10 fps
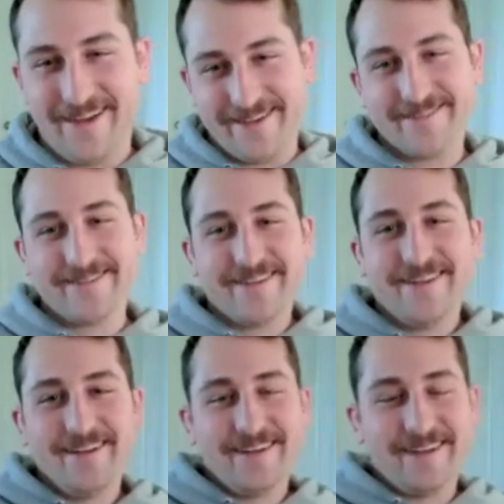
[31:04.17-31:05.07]
nice.
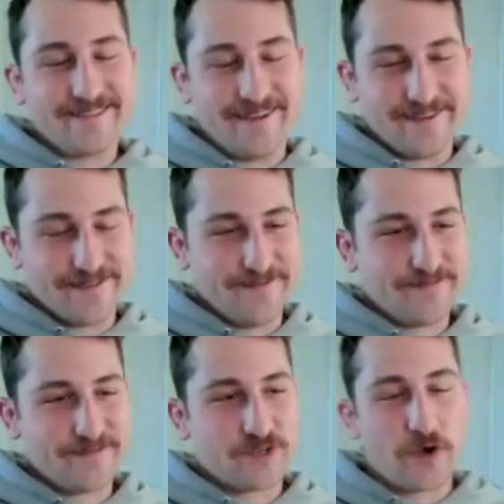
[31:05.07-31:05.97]
That's awesome.
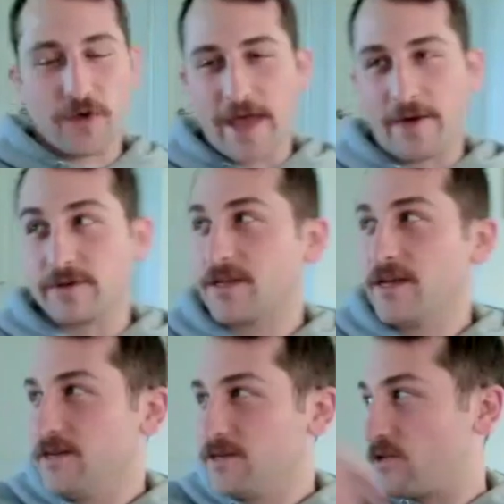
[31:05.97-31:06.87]
So that was
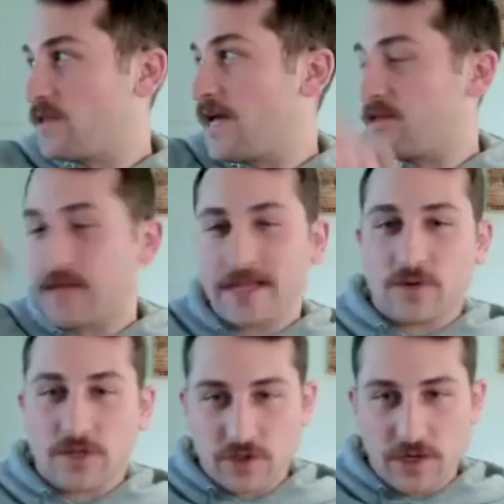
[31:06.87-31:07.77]
so then
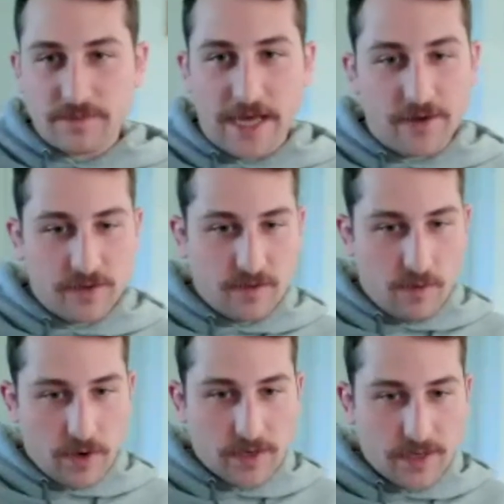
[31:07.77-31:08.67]
that's when you jumped out and did the
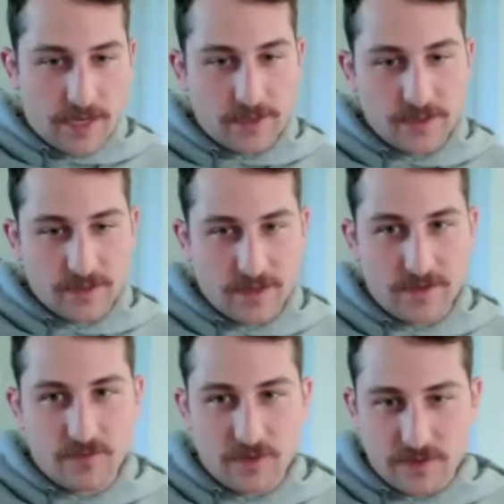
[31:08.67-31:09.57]
marketing
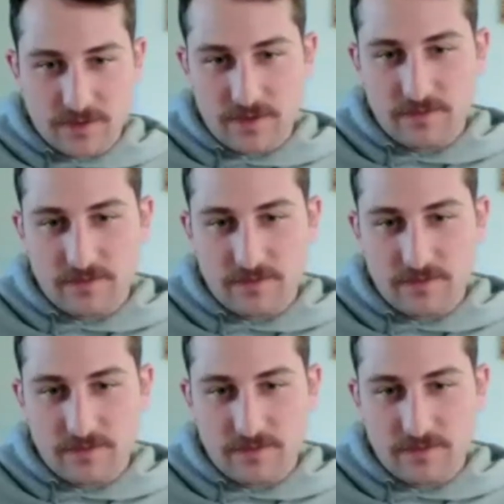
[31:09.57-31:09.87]
agency. Was